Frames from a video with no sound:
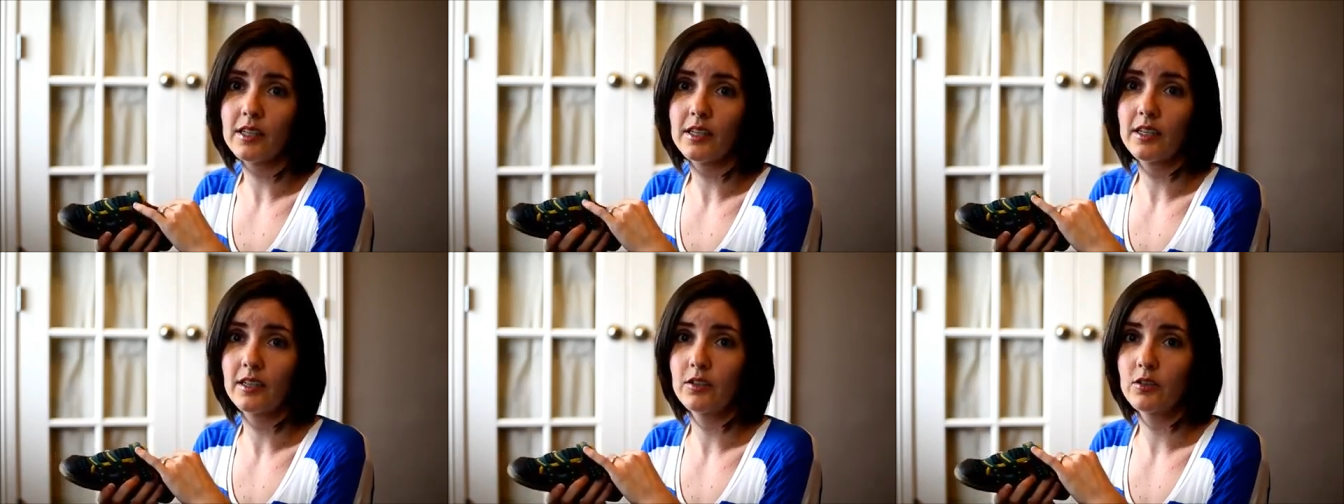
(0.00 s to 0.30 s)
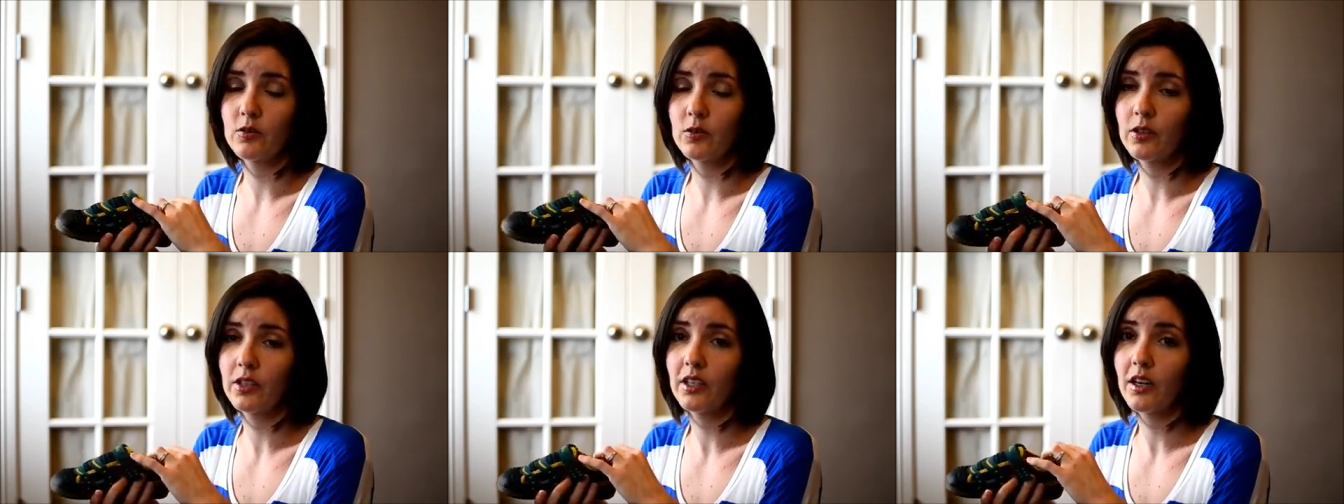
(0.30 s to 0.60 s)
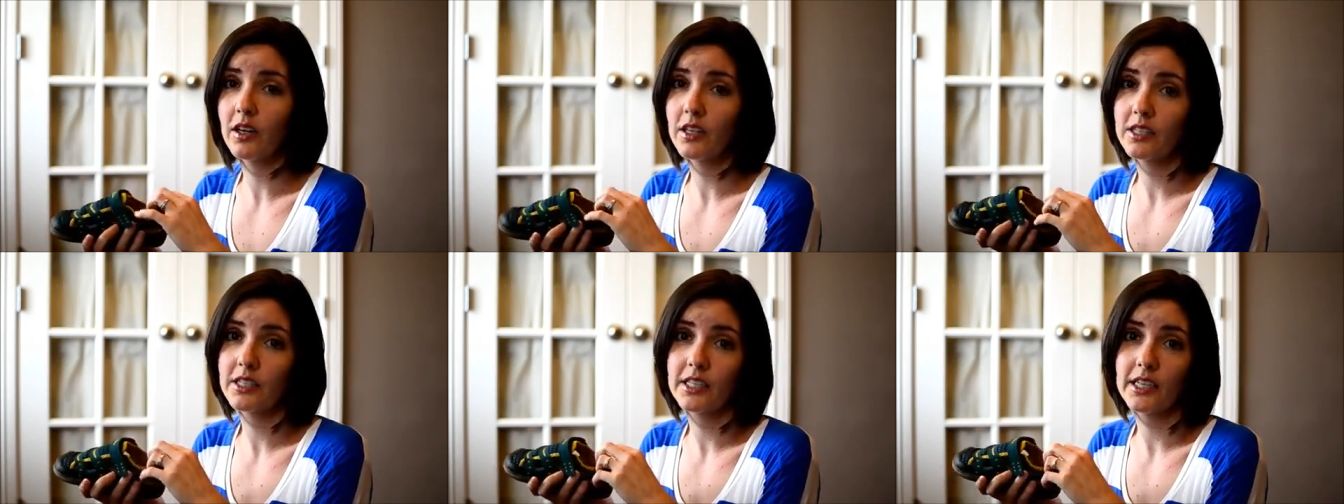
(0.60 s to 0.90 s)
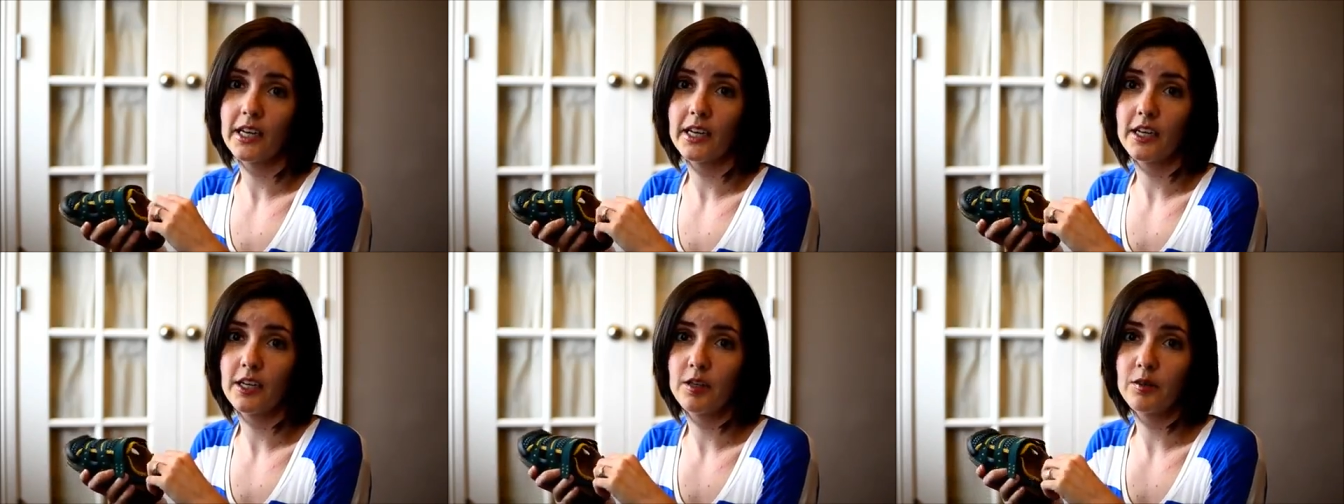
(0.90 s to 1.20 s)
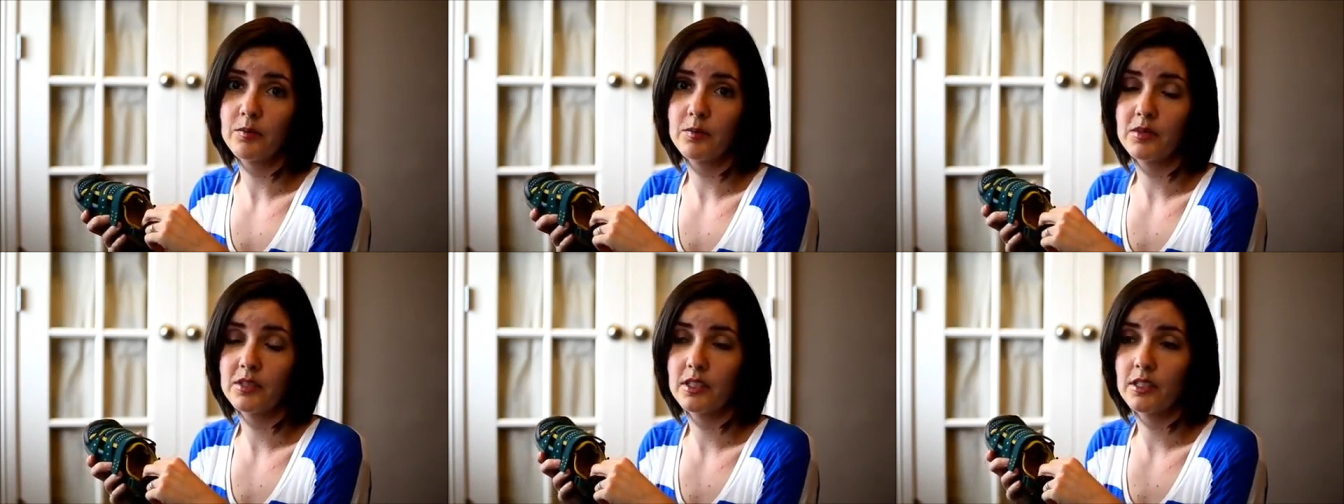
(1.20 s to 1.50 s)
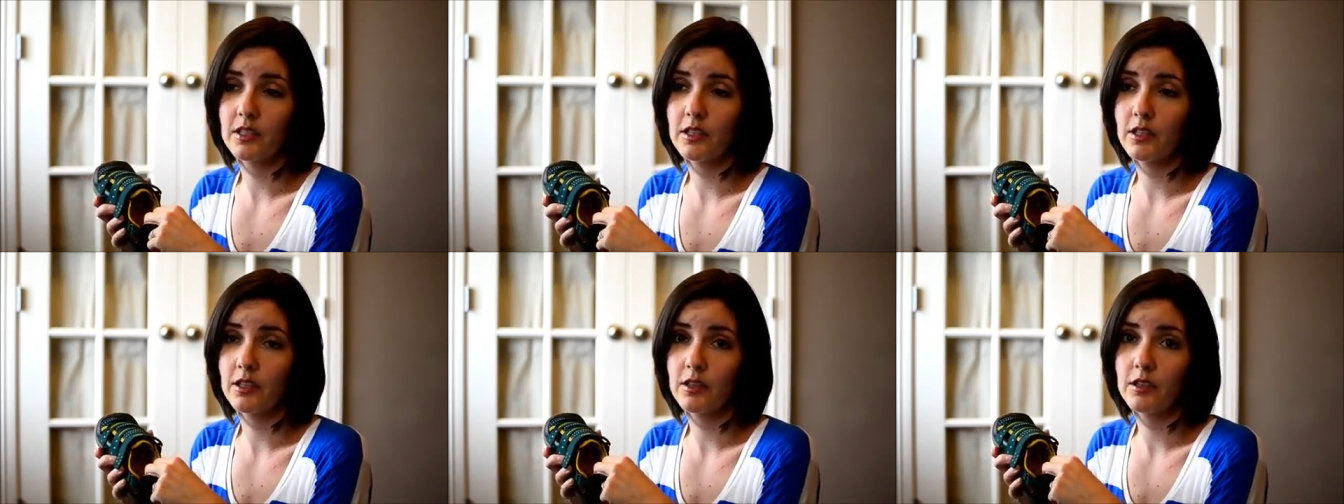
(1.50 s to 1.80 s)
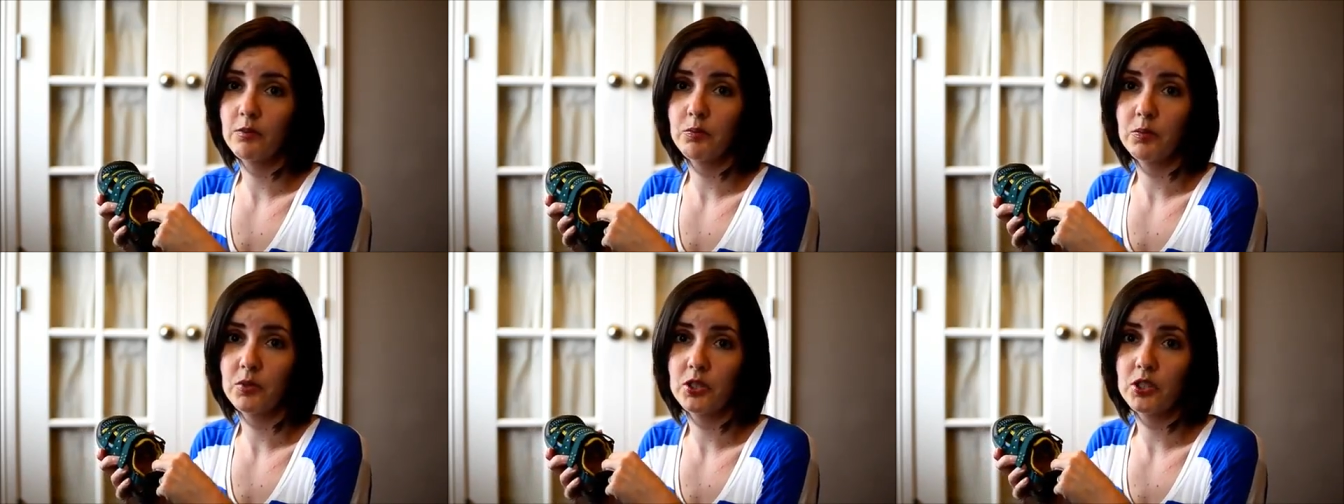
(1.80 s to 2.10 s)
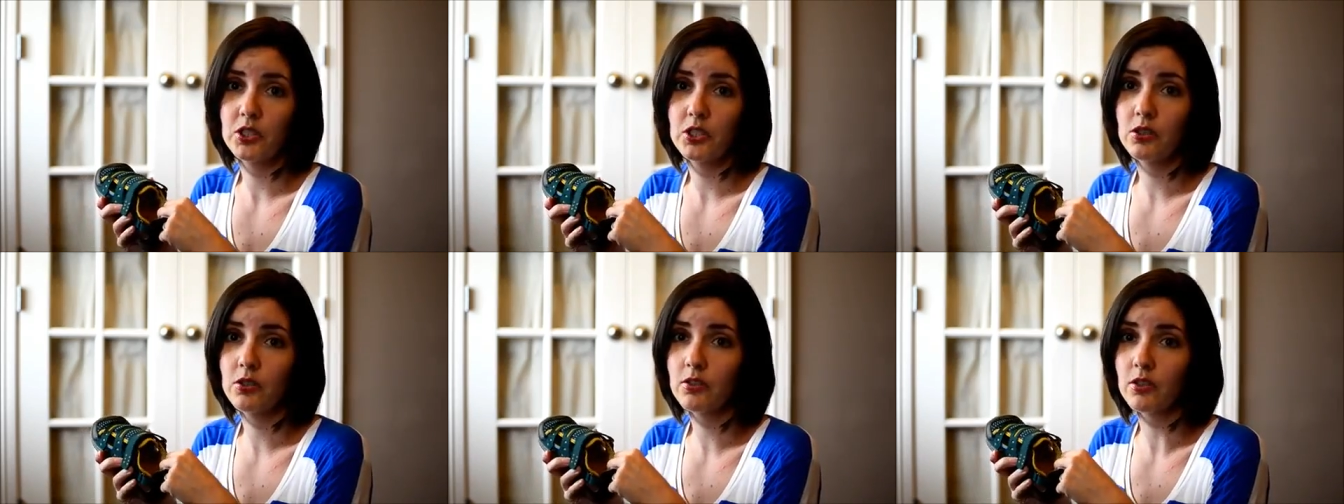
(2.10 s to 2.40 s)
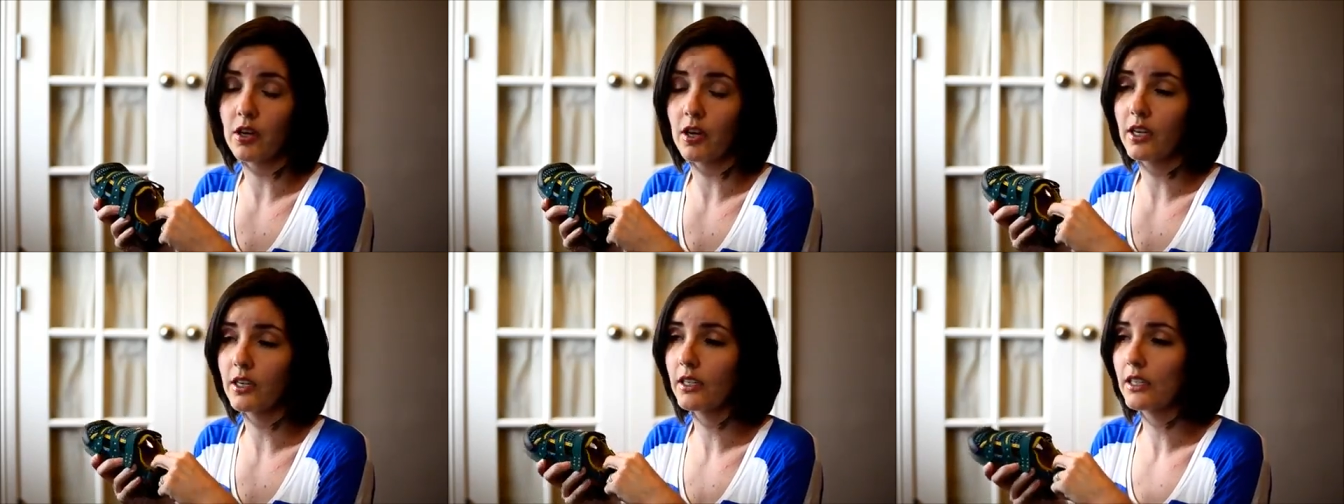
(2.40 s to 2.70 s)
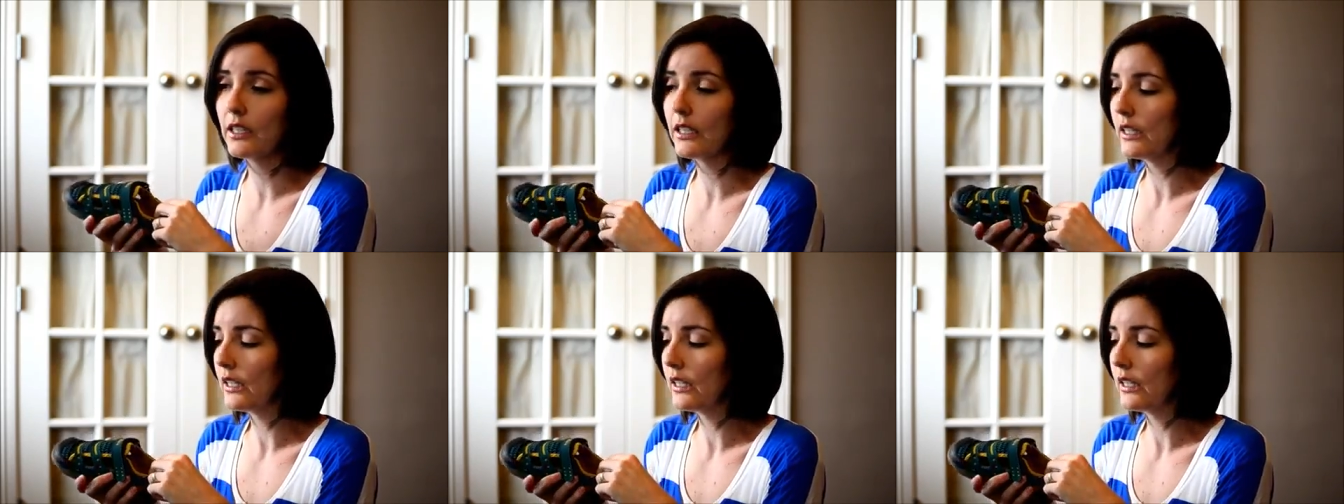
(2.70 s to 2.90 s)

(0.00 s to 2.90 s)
and it's really hard to get him to put shoes on.